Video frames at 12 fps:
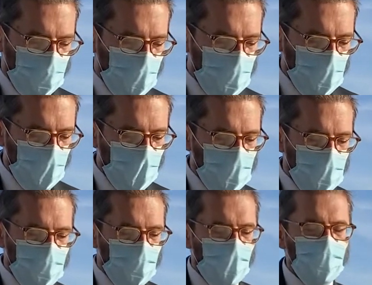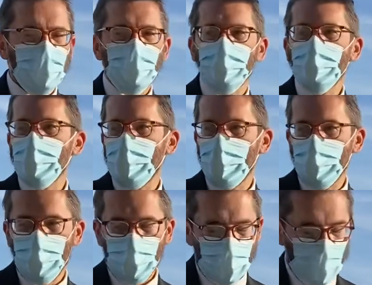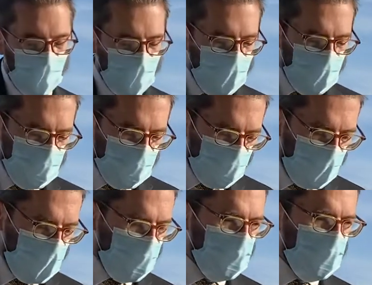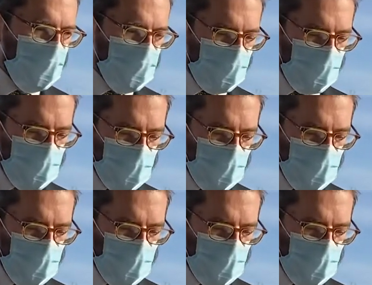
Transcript: Even when life is supposed to slow down, he still had his schedule of the